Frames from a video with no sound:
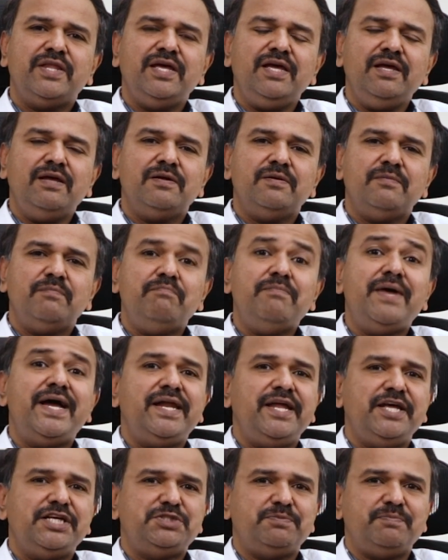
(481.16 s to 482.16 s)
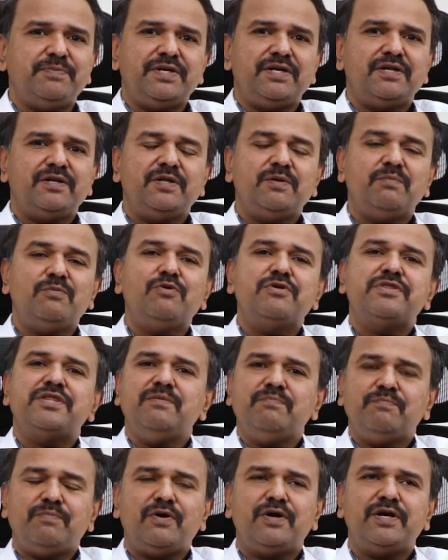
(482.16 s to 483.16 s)
the management. The most
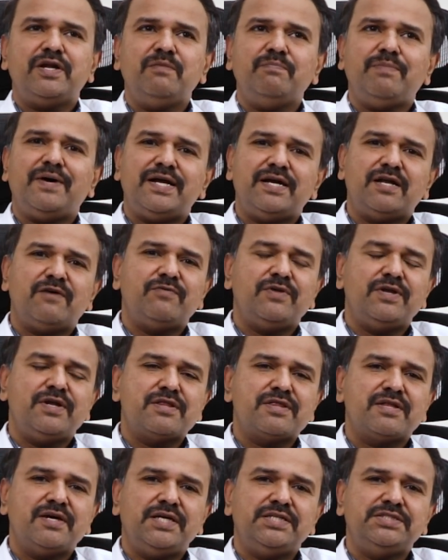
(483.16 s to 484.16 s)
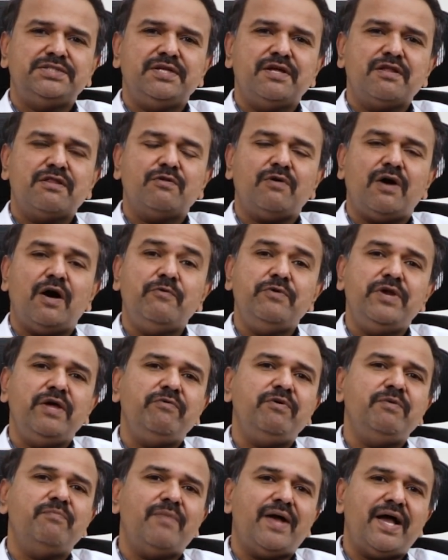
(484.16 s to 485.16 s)
important part of the discussion is how do
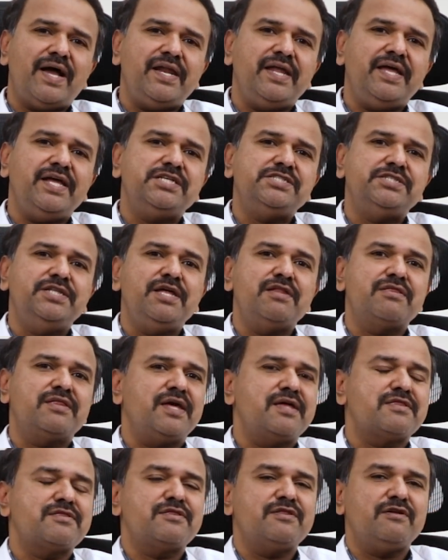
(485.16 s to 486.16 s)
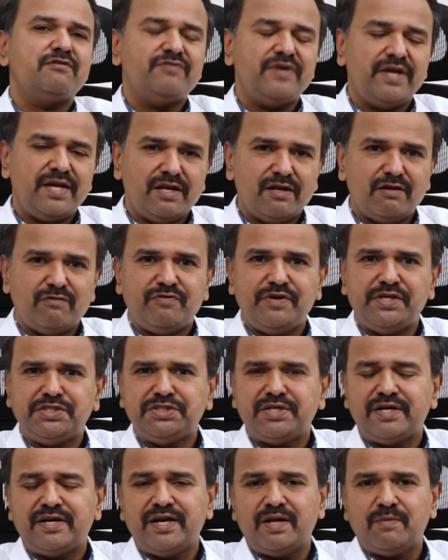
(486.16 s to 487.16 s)
we manage these cases of anal
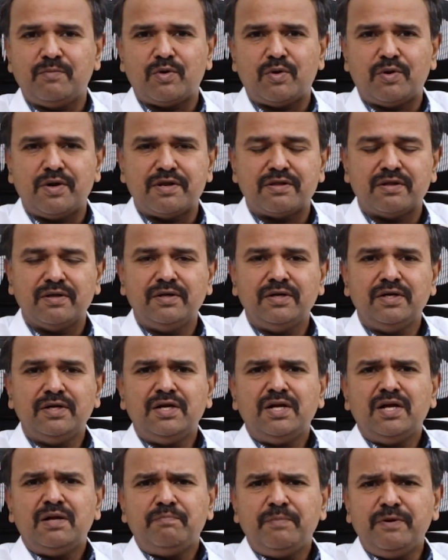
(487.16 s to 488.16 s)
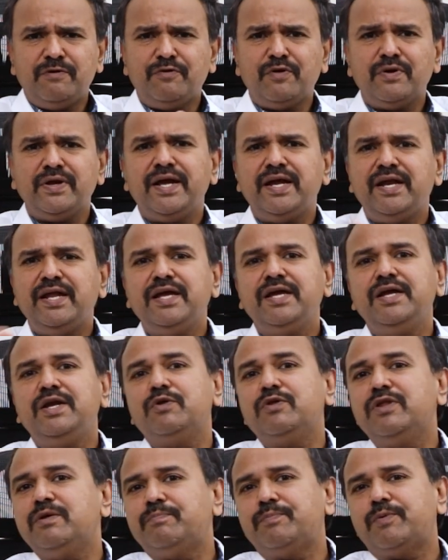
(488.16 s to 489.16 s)
fissure and hemorrhoids. Before getting
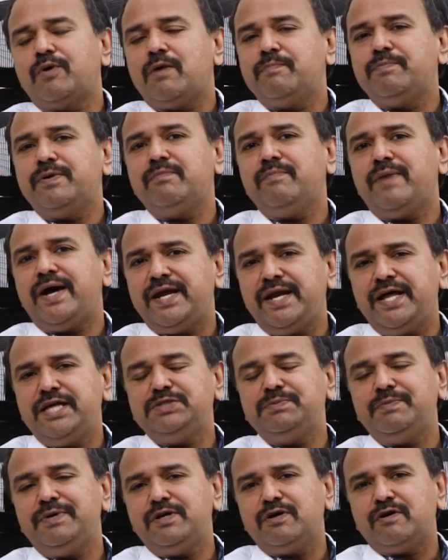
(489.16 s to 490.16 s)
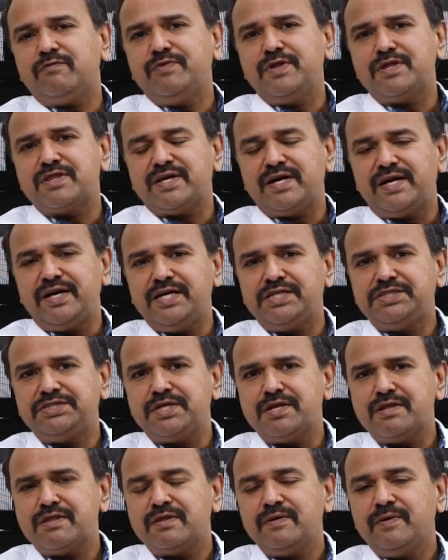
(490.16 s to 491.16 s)
into the proper management of these
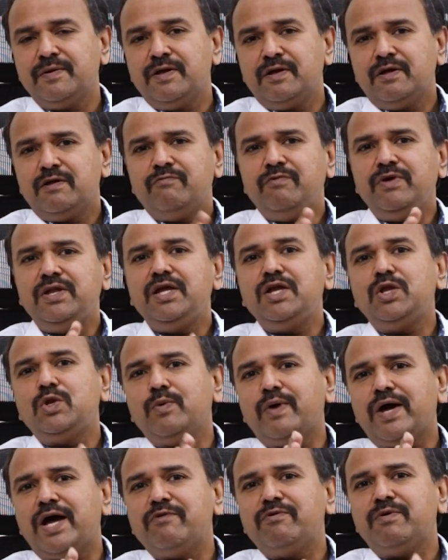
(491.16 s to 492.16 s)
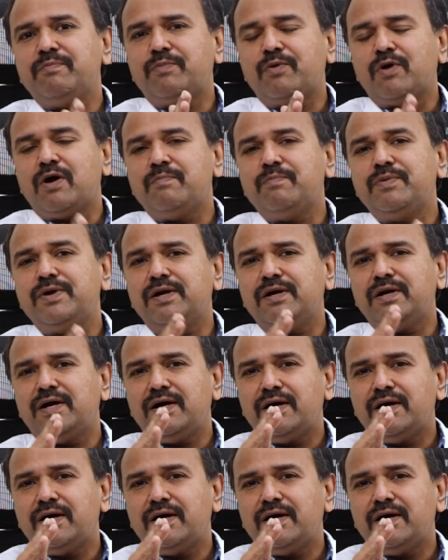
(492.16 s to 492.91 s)
conditions, we need to have a proper